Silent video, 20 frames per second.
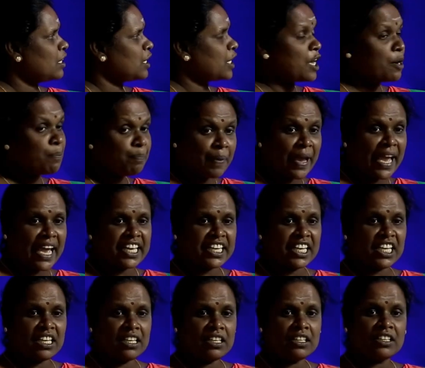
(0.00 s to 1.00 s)

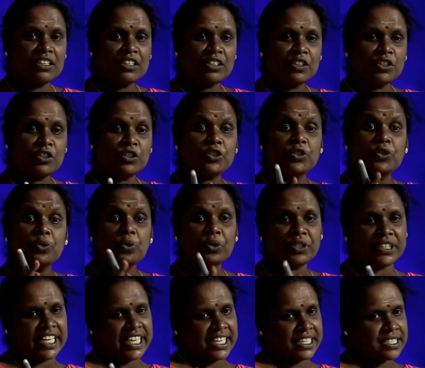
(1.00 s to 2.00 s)
comparing two
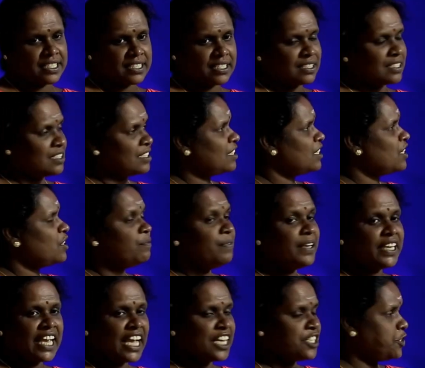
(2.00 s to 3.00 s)
things,
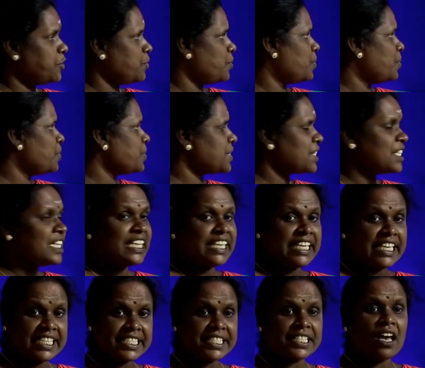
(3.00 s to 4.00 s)
we can use
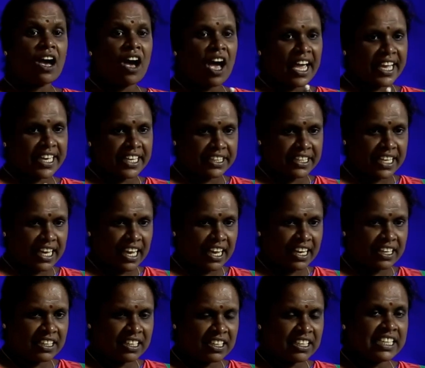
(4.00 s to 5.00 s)
is higher
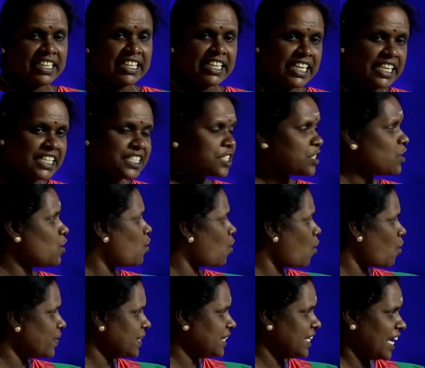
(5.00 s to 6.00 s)
than, is
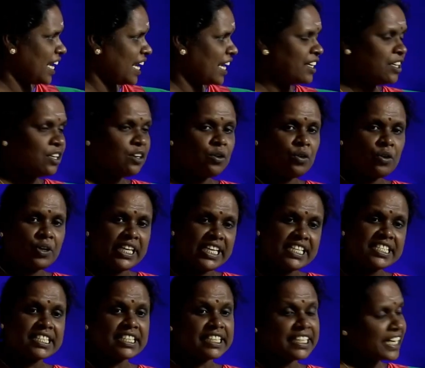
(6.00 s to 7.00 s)
lower than,
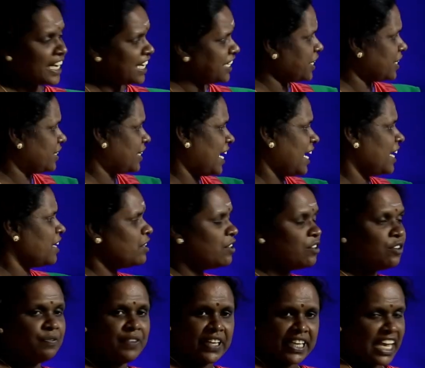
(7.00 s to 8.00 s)
is greater than.
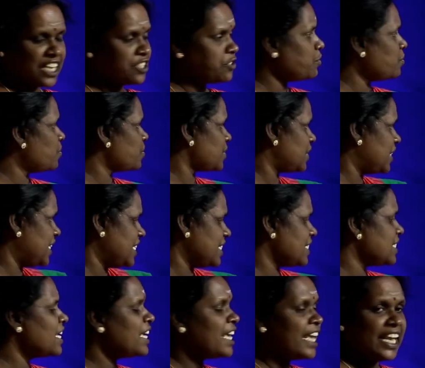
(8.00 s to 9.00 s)
We can use these
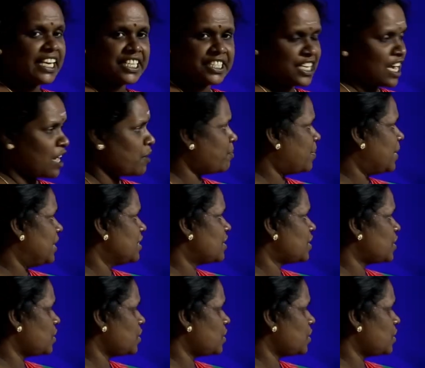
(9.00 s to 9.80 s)
examples.